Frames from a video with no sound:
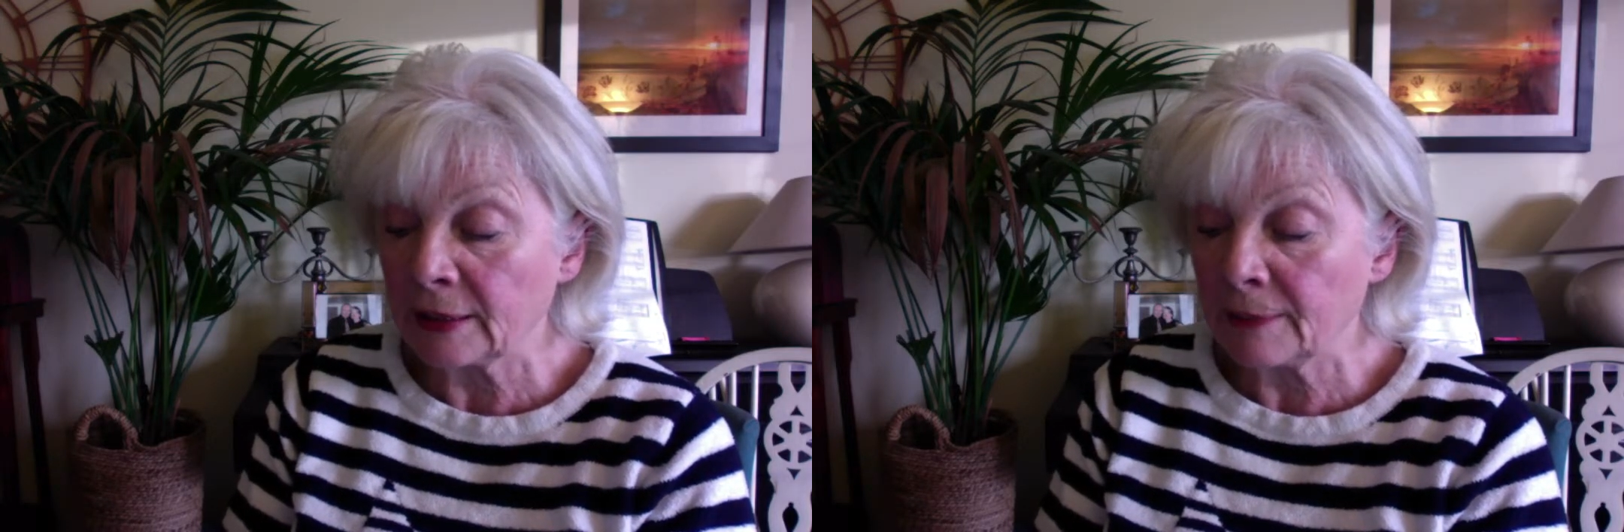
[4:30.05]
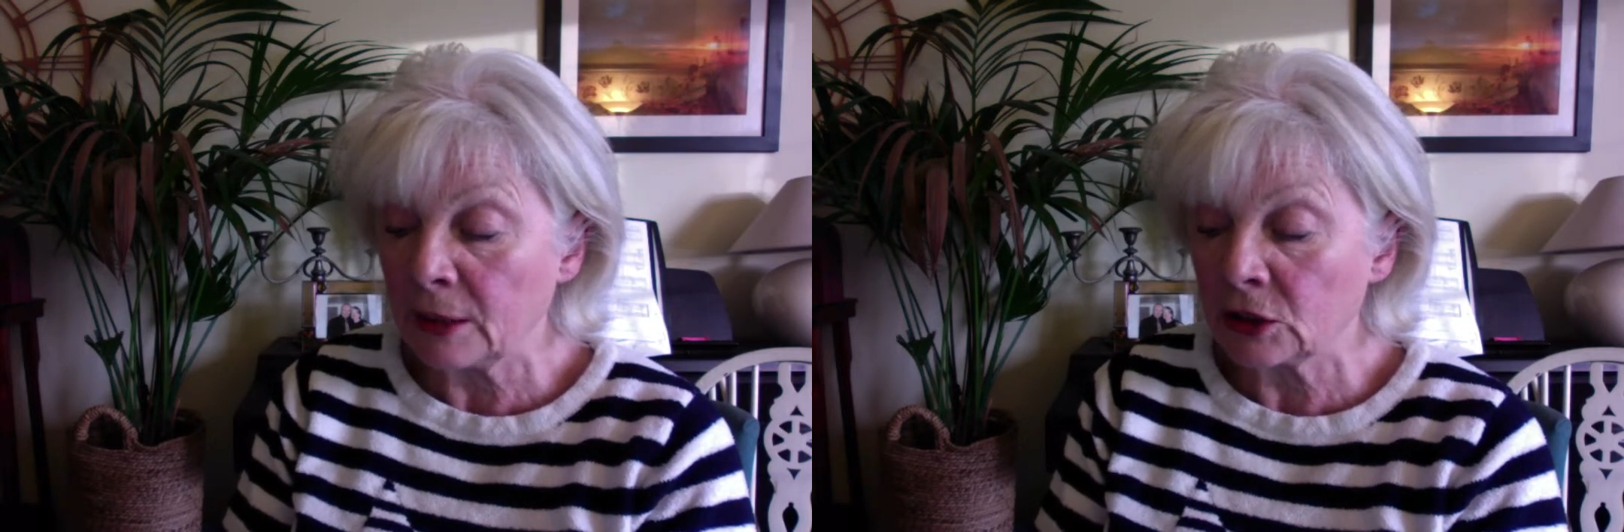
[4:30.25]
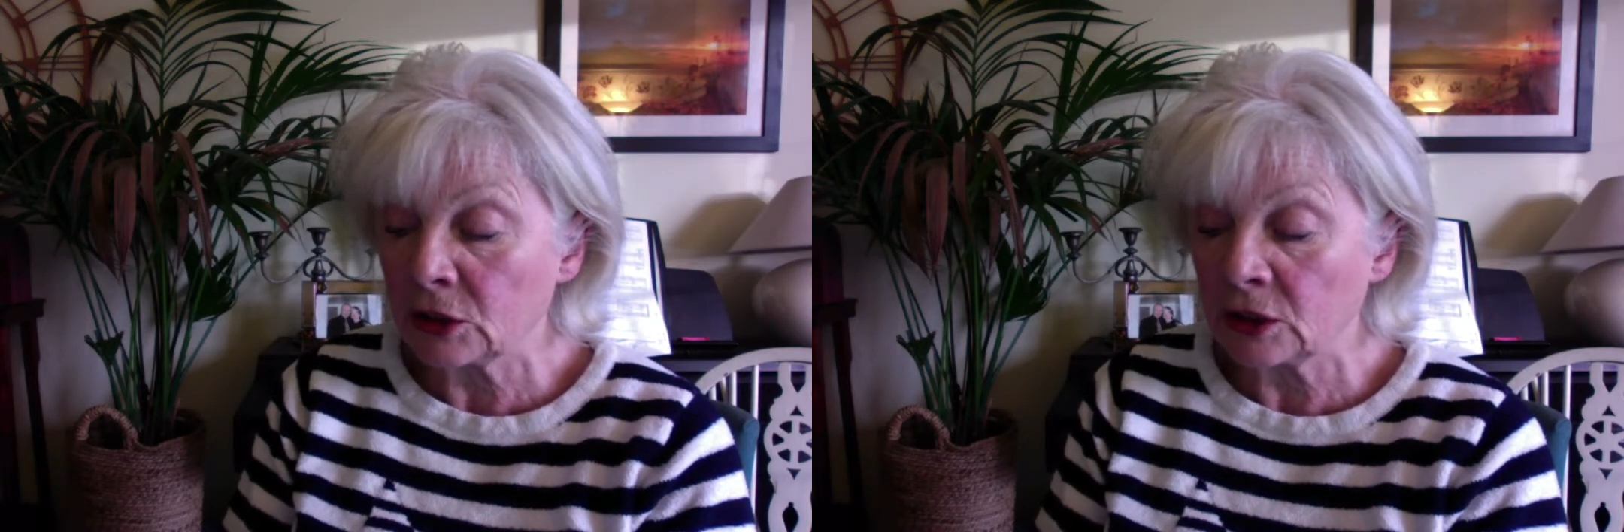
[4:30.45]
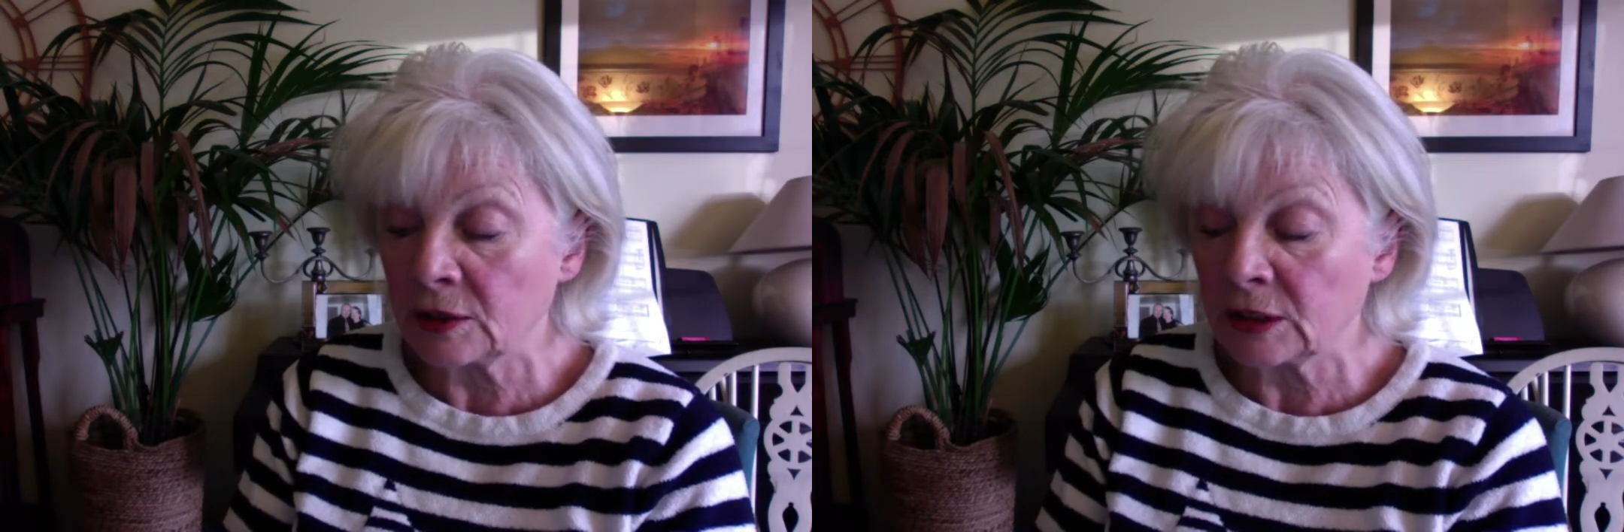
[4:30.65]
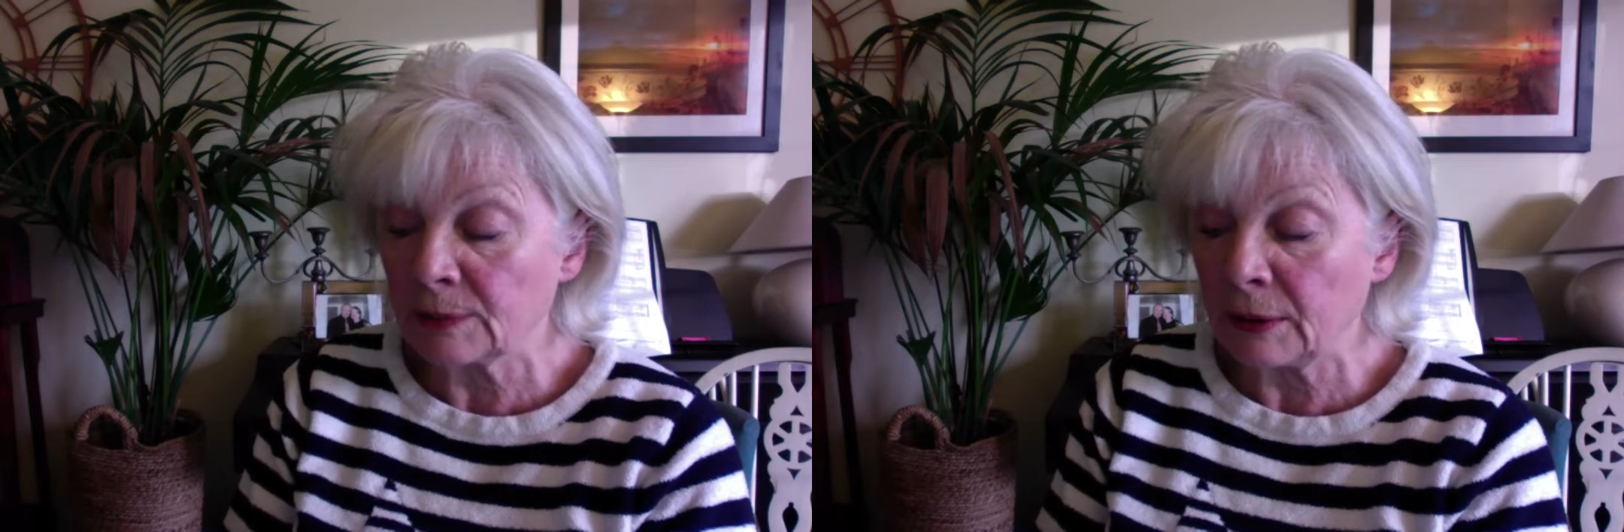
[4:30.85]
emotional and
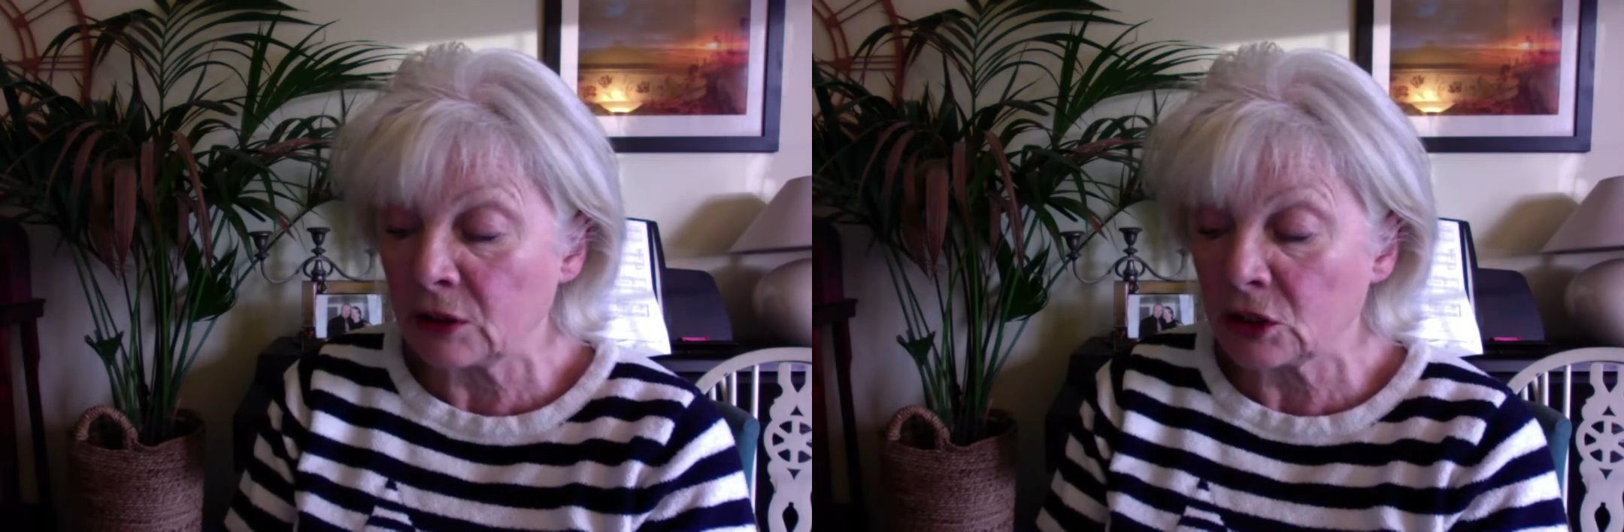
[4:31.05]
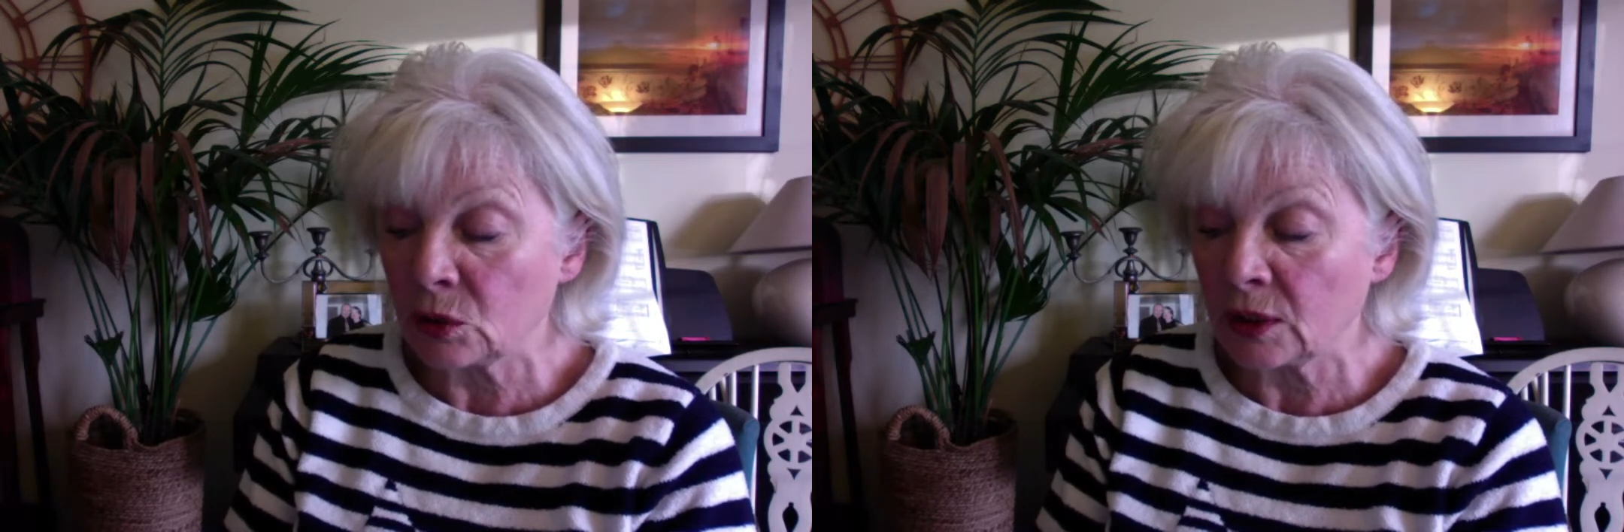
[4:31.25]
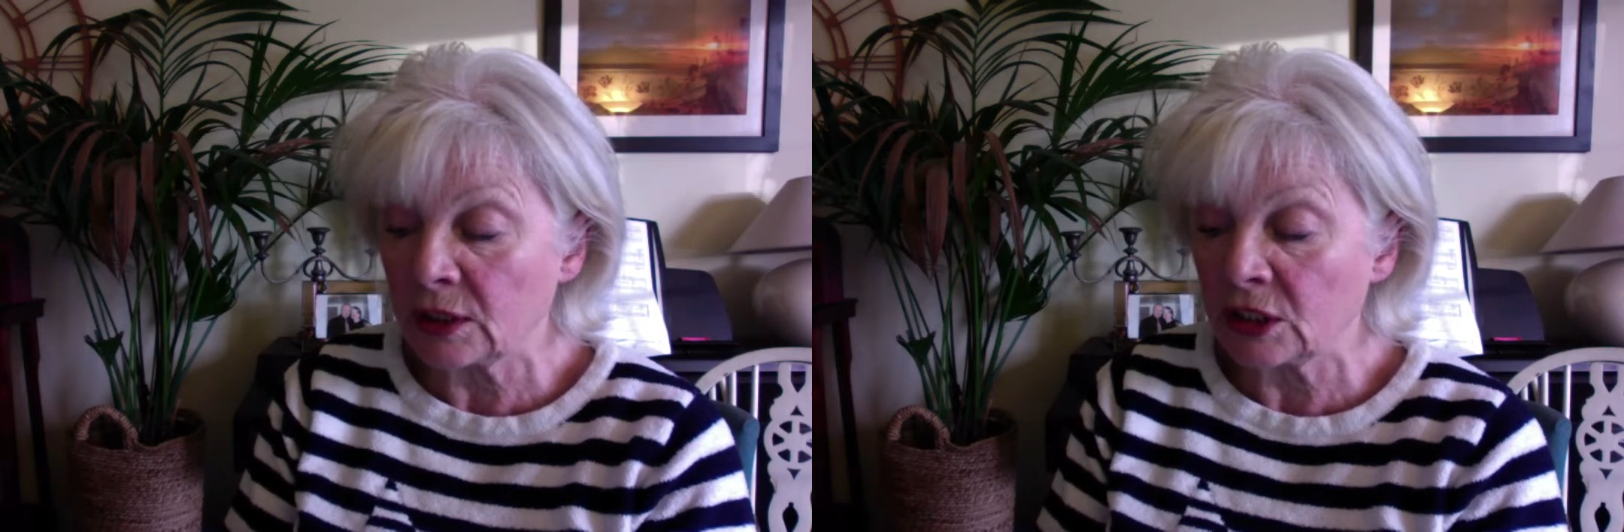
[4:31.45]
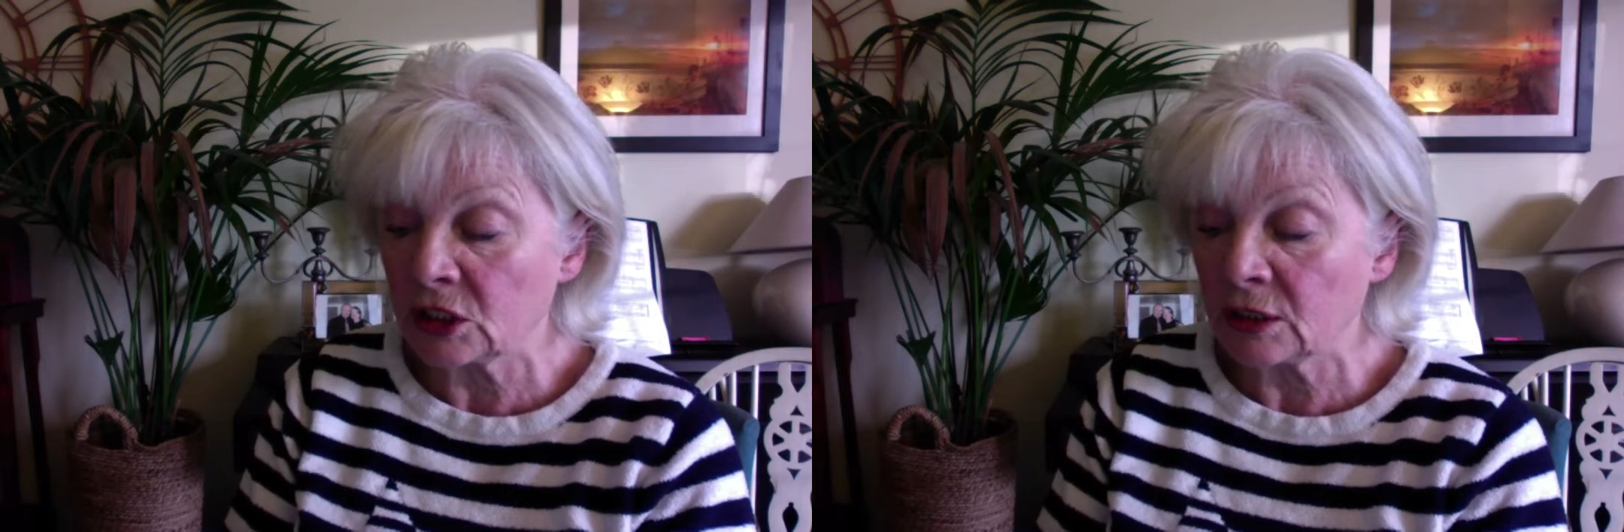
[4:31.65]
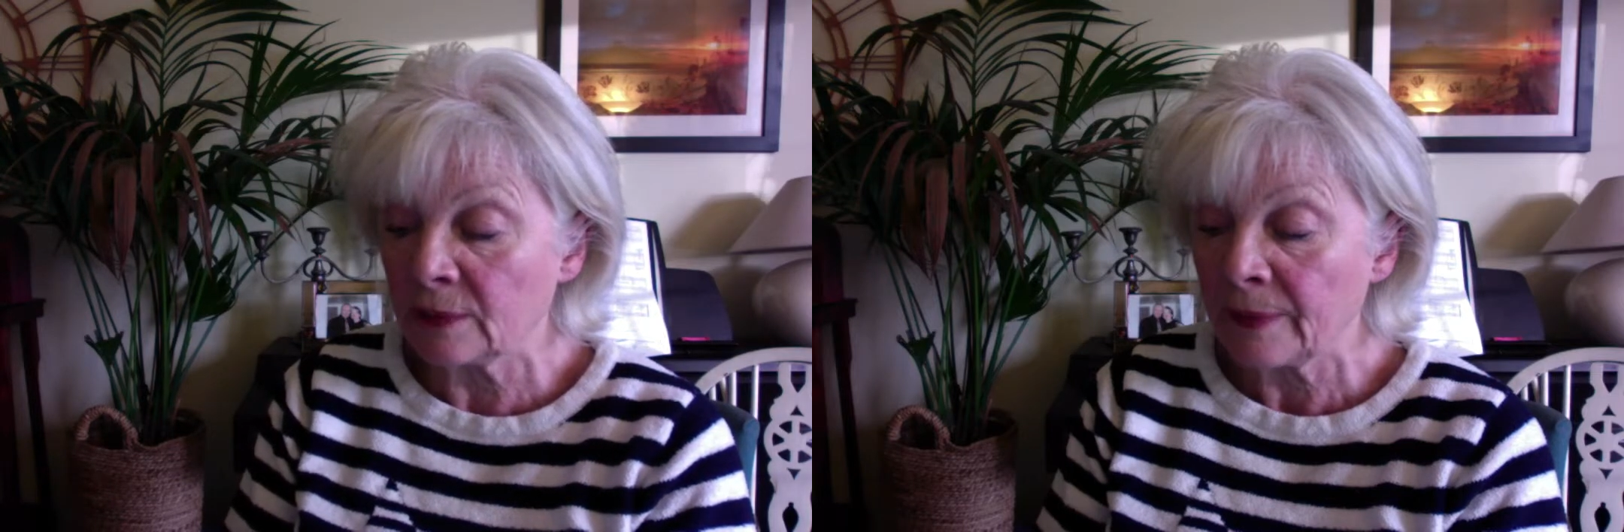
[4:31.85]
spiritual condition